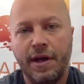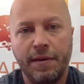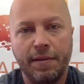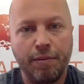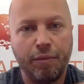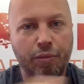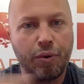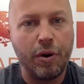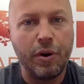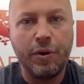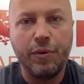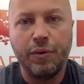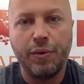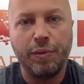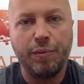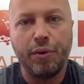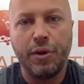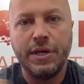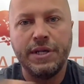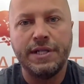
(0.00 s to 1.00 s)

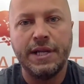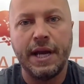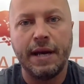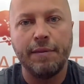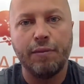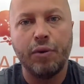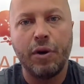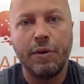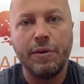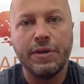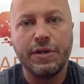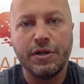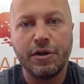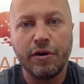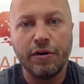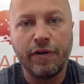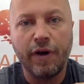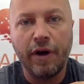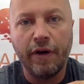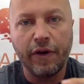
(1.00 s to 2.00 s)
preset and
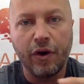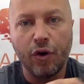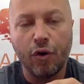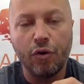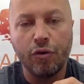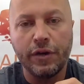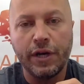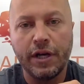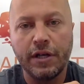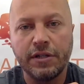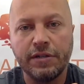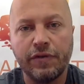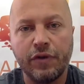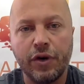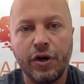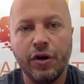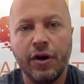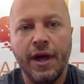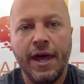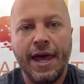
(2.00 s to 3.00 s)
pre-reserved all your hotels for
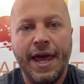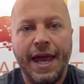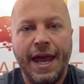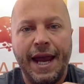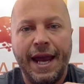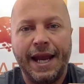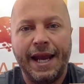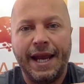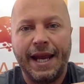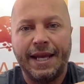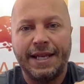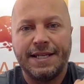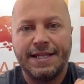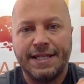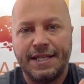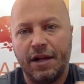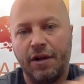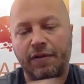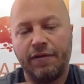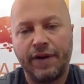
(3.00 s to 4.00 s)
you. In a
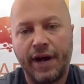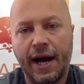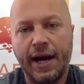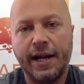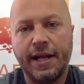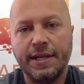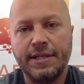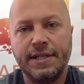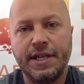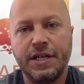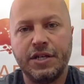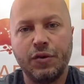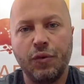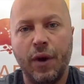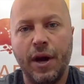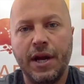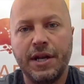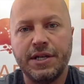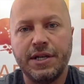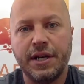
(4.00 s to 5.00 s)
self-guided
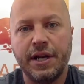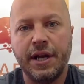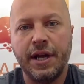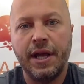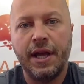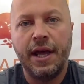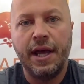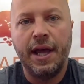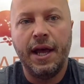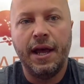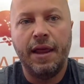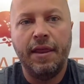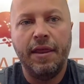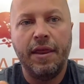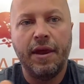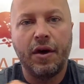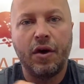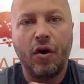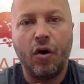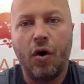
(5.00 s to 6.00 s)
situation,
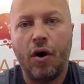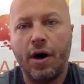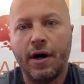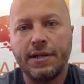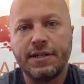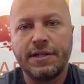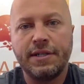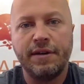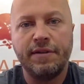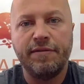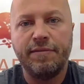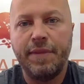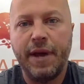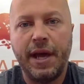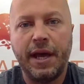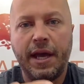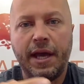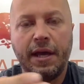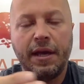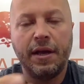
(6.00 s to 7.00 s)
the cost of
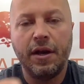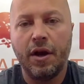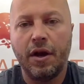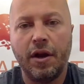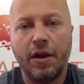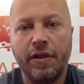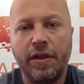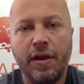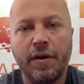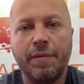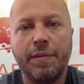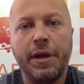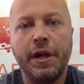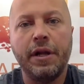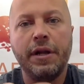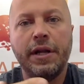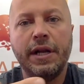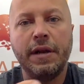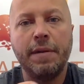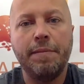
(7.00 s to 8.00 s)
making and the
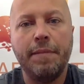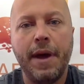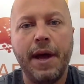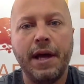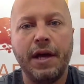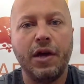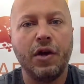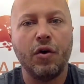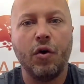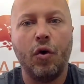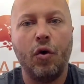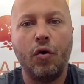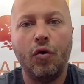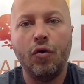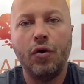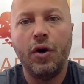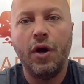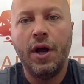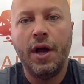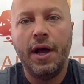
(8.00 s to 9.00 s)
ability to make your
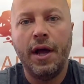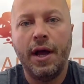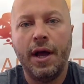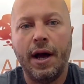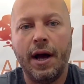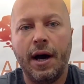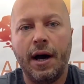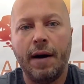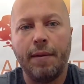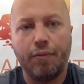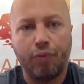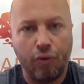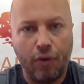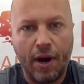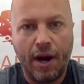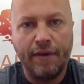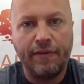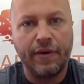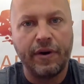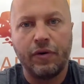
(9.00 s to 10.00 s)
own
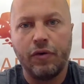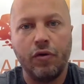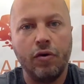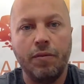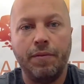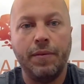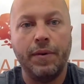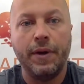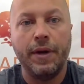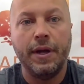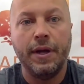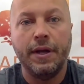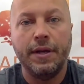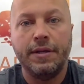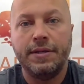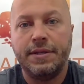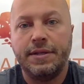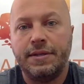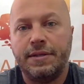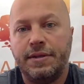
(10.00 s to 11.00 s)
private group
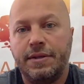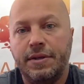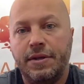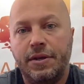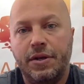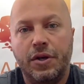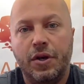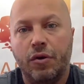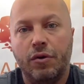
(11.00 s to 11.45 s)
is no